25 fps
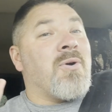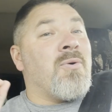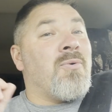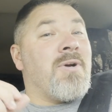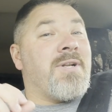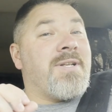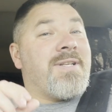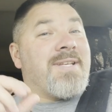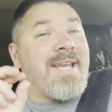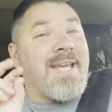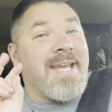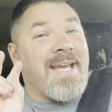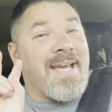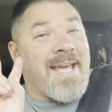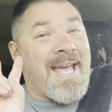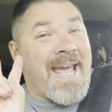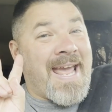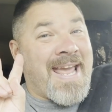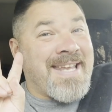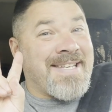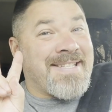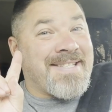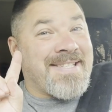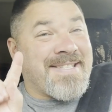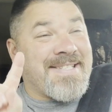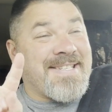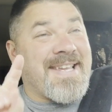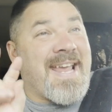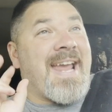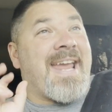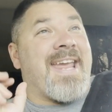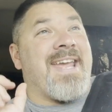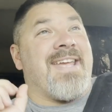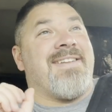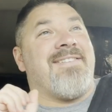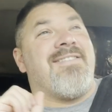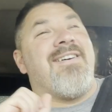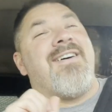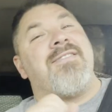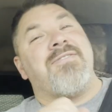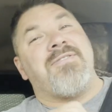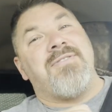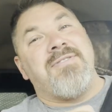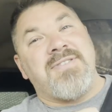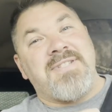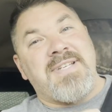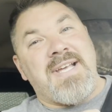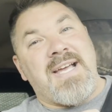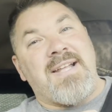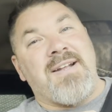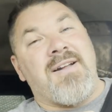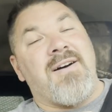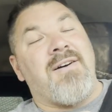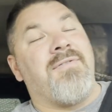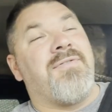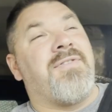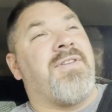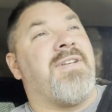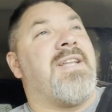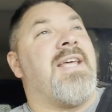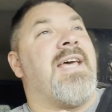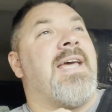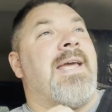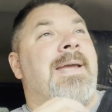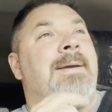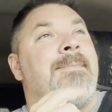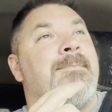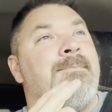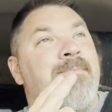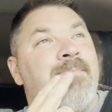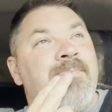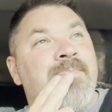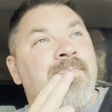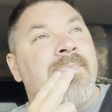I'm going to get a second doctor sign-off today.